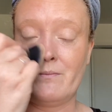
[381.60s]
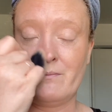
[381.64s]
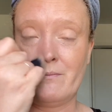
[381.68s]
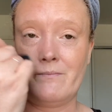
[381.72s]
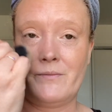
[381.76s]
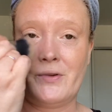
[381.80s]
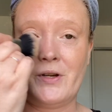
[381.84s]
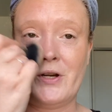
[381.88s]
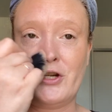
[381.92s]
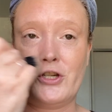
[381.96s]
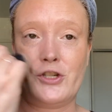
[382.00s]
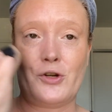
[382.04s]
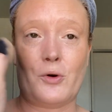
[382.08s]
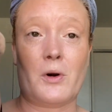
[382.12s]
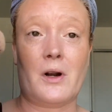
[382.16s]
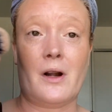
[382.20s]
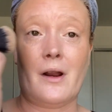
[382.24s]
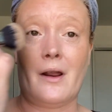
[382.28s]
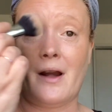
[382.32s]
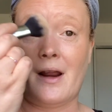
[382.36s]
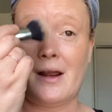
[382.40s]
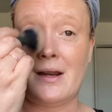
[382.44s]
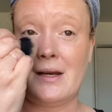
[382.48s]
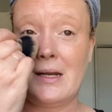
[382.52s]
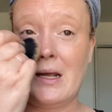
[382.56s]
short
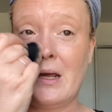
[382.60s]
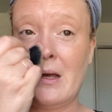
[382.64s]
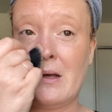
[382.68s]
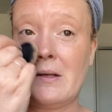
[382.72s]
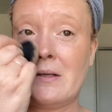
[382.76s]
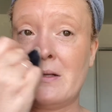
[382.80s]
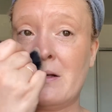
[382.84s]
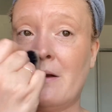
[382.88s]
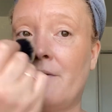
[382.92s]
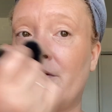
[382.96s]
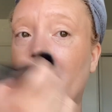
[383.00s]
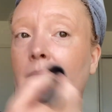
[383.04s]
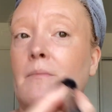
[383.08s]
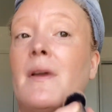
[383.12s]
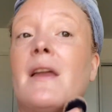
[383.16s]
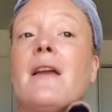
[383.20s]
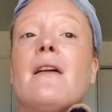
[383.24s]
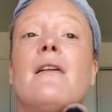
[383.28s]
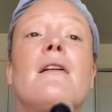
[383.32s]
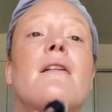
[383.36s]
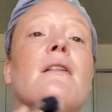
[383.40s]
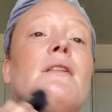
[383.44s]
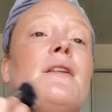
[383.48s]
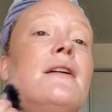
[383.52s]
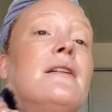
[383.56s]
on ideas, if I'm being
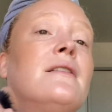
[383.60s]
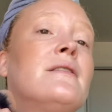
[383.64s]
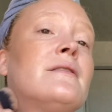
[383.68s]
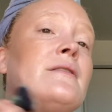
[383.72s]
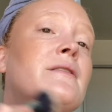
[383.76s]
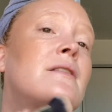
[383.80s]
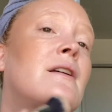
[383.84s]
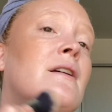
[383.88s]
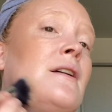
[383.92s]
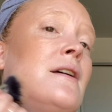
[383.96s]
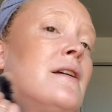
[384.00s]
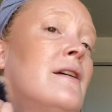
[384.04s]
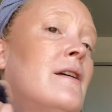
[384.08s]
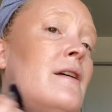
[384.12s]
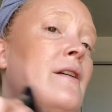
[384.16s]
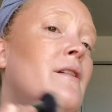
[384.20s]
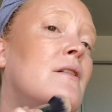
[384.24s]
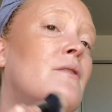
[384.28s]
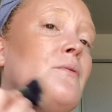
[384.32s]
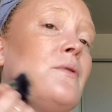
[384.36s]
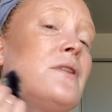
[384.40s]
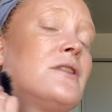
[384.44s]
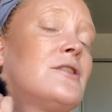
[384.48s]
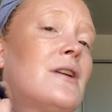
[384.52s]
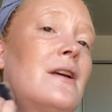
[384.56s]
honest,
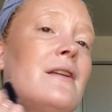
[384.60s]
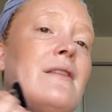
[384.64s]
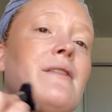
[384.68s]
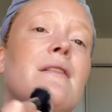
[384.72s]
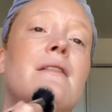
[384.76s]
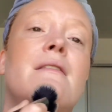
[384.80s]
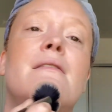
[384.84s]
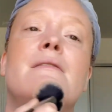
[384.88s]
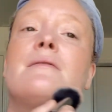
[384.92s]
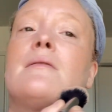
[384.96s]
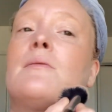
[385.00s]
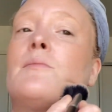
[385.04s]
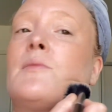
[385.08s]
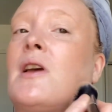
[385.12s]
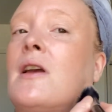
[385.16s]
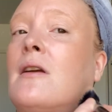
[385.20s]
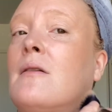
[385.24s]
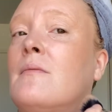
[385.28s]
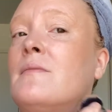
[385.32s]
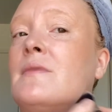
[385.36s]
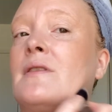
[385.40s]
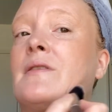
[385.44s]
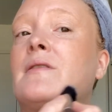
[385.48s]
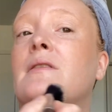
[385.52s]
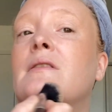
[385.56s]
which I think
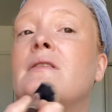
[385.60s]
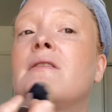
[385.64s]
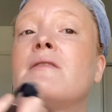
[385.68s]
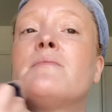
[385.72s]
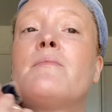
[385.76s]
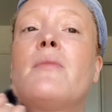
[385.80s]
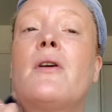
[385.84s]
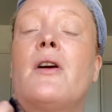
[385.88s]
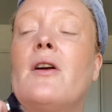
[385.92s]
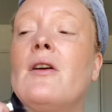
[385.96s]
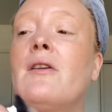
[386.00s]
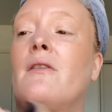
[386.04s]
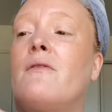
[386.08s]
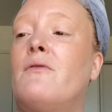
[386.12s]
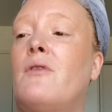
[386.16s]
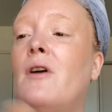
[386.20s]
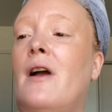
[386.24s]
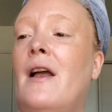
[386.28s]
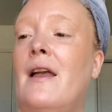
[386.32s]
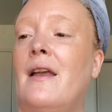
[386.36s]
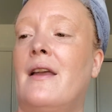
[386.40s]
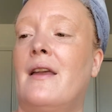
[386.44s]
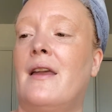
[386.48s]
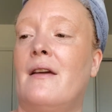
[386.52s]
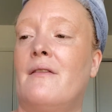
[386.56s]
sometimes is part of
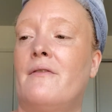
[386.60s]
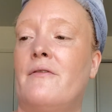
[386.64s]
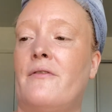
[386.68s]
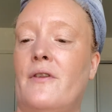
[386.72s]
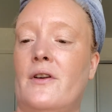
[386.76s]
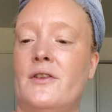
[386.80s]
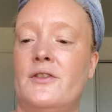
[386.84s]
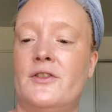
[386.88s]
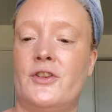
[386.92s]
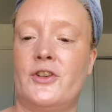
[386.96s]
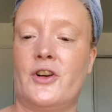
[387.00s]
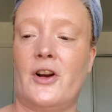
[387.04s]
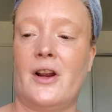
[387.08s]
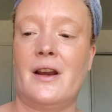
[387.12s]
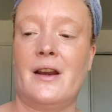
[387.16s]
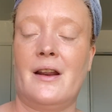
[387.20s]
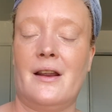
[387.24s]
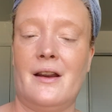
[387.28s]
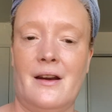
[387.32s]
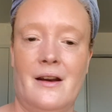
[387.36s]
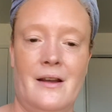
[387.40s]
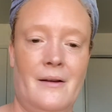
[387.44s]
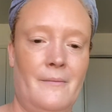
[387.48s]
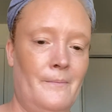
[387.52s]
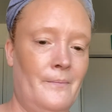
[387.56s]
why I get
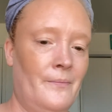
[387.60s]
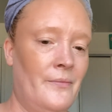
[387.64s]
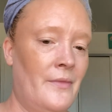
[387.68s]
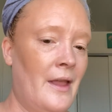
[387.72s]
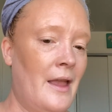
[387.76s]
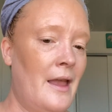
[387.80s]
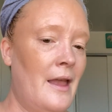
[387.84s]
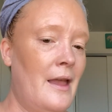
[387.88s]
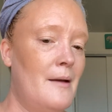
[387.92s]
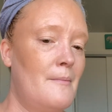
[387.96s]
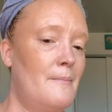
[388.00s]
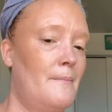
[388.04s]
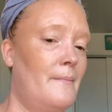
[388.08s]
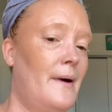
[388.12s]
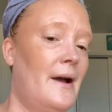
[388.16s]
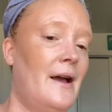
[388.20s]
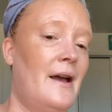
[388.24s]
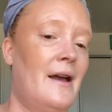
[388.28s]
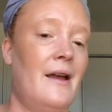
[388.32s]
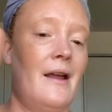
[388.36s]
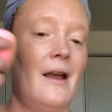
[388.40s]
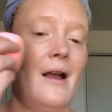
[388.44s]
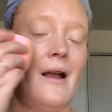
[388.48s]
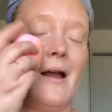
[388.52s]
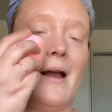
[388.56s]
frustrated.
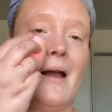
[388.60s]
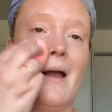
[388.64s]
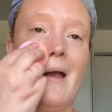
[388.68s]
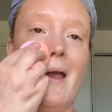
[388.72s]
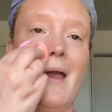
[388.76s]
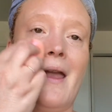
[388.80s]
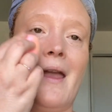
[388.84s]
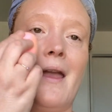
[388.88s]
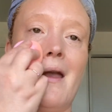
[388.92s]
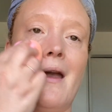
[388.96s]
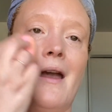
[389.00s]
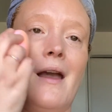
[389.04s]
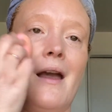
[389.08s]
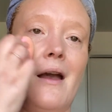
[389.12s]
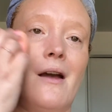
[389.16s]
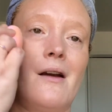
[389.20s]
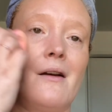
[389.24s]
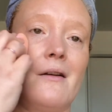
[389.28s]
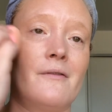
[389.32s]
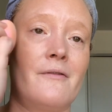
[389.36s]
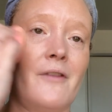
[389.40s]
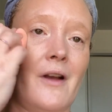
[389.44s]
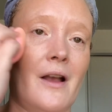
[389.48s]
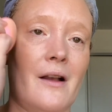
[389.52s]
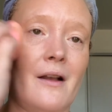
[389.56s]
But I
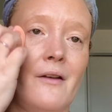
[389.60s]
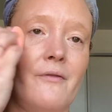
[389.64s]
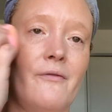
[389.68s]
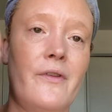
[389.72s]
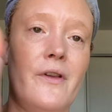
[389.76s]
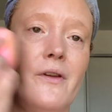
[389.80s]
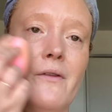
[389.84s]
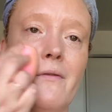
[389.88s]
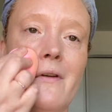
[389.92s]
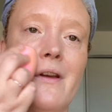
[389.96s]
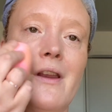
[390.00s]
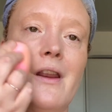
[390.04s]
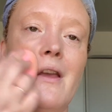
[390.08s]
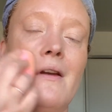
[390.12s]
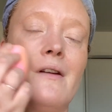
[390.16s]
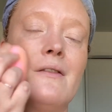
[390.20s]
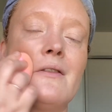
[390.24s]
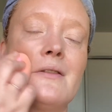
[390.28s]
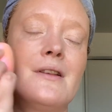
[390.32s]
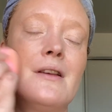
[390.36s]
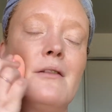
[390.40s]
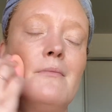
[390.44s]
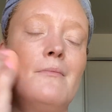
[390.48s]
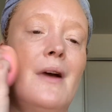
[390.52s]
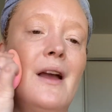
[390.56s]
have a few
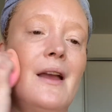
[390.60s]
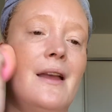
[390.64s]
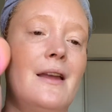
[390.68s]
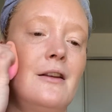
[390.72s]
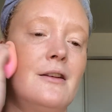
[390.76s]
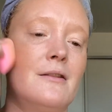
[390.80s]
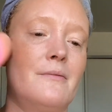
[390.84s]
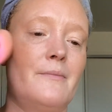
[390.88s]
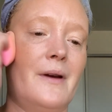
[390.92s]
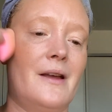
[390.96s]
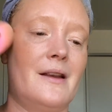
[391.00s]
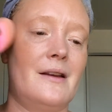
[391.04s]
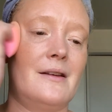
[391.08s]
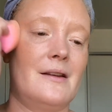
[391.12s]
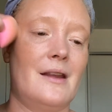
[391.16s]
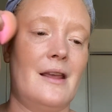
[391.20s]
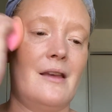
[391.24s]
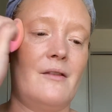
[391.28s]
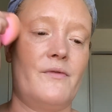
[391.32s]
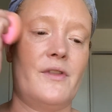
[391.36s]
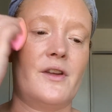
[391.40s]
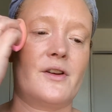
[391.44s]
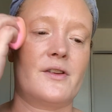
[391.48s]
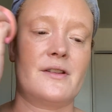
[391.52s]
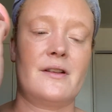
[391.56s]
videos in mind, but
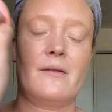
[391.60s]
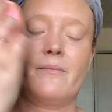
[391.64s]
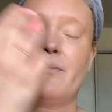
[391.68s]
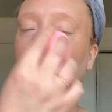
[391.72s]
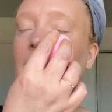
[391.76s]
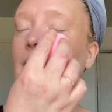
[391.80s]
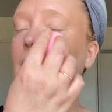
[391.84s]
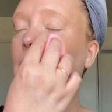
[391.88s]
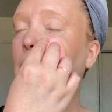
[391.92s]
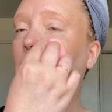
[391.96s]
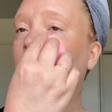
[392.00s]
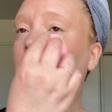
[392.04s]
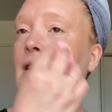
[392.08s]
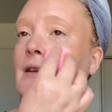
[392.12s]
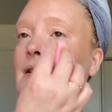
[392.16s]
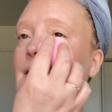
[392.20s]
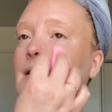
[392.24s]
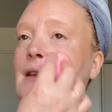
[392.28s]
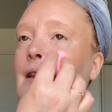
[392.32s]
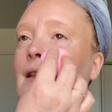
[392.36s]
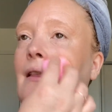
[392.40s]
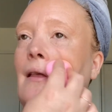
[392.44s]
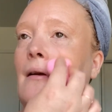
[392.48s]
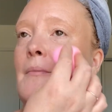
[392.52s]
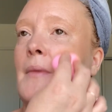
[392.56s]
if there's something you want to
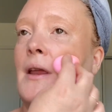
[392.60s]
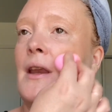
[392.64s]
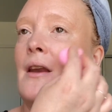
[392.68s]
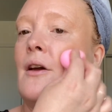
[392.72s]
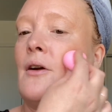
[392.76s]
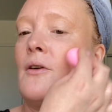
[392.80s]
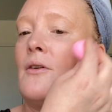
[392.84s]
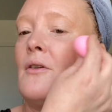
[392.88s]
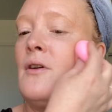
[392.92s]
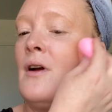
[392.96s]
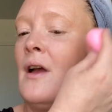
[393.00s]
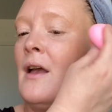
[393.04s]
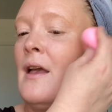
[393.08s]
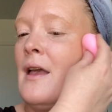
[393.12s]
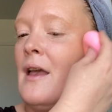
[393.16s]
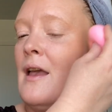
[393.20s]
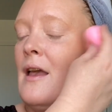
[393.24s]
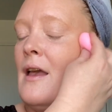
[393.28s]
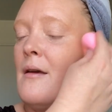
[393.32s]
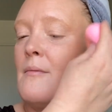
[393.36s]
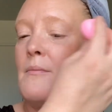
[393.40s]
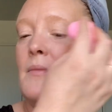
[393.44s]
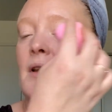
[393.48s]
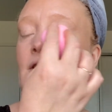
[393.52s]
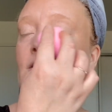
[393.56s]
see, let me know,
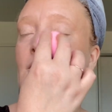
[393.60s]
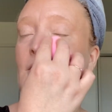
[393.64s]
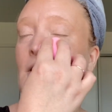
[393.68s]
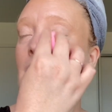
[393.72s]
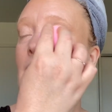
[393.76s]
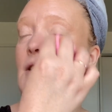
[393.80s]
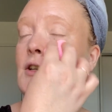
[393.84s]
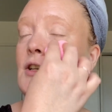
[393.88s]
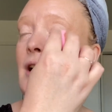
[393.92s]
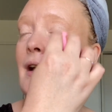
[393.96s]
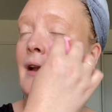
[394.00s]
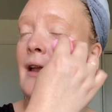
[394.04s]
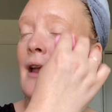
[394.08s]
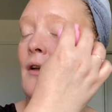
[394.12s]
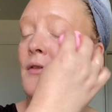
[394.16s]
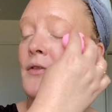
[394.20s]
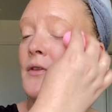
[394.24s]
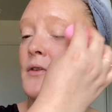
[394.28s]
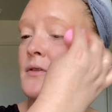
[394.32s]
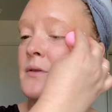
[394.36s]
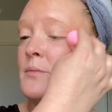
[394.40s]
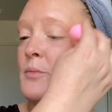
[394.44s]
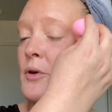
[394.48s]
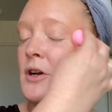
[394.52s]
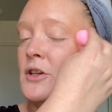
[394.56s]
and be sure to check out
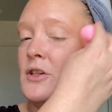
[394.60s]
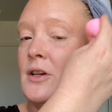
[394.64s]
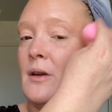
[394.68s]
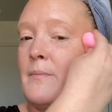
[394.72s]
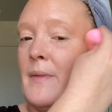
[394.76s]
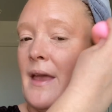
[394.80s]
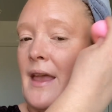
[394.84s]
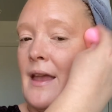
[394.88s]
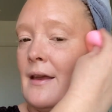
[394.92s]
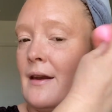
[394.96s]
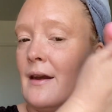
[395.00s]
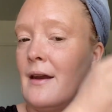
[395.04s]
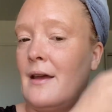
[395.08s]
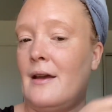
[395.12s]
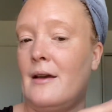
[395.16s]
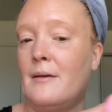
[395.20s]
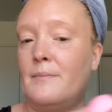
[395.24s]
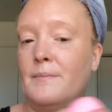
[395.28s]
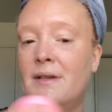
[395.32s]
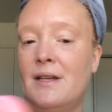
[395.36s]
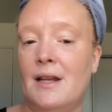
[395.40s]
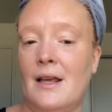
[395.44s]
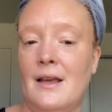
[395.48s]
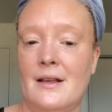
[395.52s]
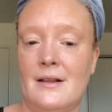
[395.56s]
those project pan
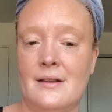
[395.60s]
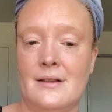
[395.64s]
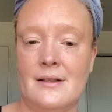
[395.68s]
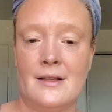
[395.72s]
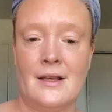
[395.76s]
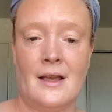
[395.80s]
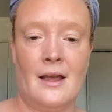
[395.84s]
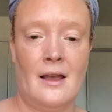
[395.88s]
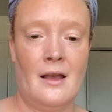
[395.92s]
updates.